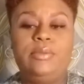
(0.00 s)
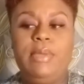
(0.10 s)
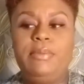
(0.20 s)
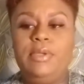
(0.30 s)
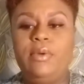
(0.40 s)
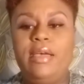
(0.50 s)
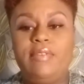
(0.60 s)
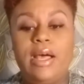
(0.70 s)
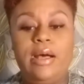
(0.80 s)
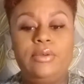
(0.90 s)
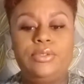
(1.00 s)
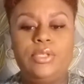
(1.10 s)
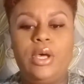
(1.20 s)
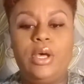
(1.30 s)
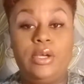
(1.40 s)
Maybe you have a house
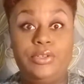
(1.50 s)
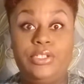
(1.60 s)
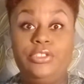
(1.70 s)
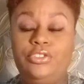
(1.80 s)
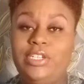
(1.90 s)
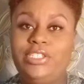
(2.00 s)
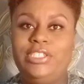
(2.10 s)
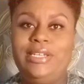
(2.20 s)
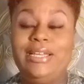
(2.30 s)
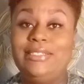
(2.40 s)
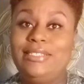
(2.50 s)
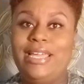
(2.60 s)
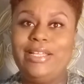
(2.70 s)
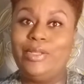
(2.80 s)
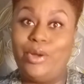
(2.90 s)
under construction and it's
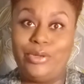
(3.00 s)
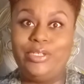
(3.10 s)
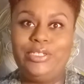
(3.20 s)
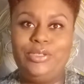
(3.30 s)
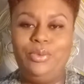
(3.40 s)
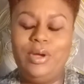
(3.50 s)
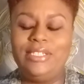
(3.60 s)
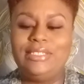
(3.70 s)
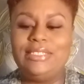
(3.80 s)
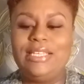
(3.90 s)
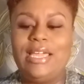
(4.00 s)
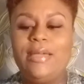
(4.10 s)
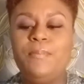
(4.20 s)
taking longer than you want it to take.